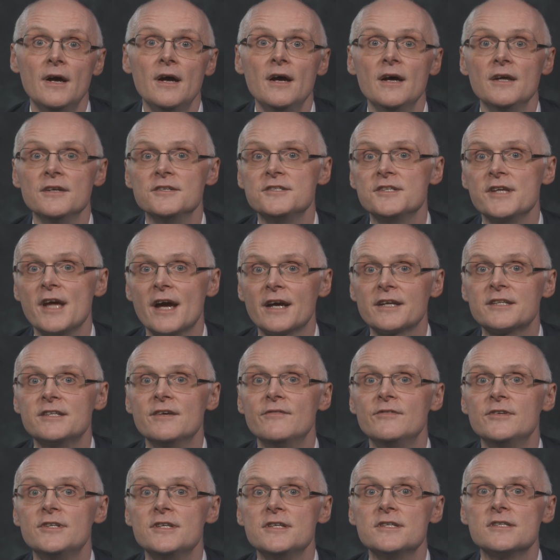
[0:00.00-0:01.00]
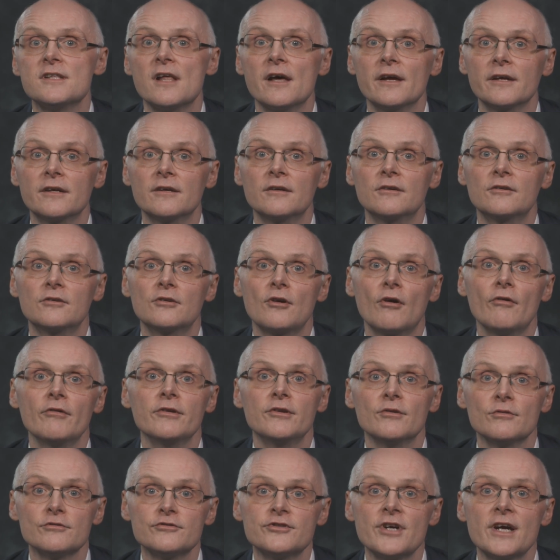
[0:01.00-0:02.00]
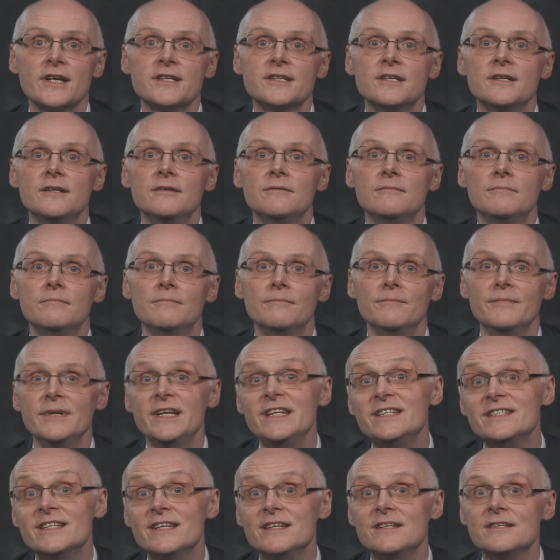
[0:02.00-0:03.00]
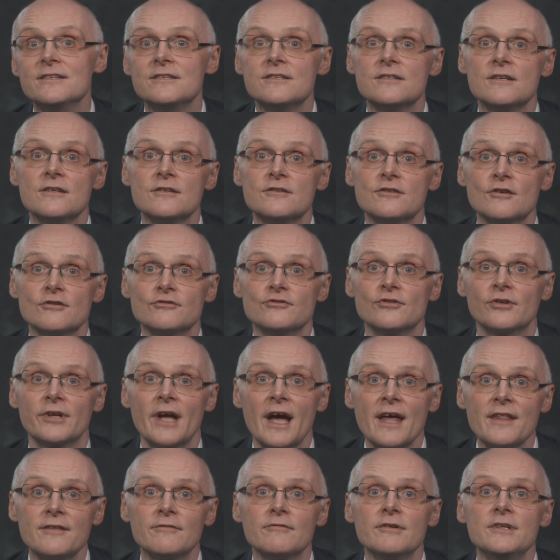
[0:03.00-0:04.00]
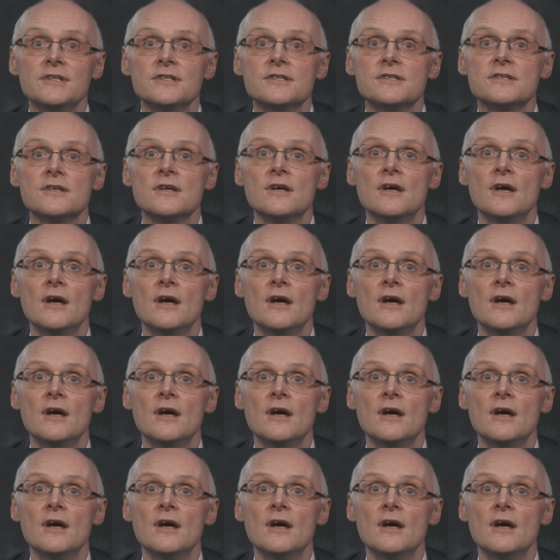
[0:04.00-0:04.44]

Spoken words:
and see activities like corridor chatting, meetings, social gatherings,